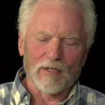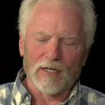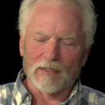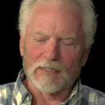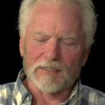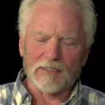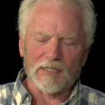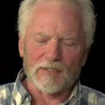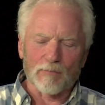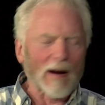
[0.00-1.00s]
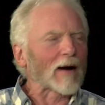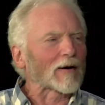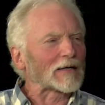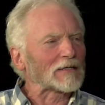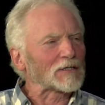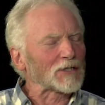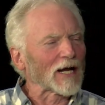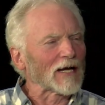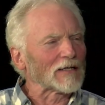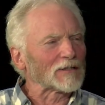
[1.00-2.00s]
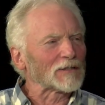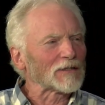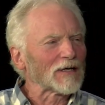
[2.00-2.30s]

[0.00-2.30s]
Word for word: he at least is aspiring to change.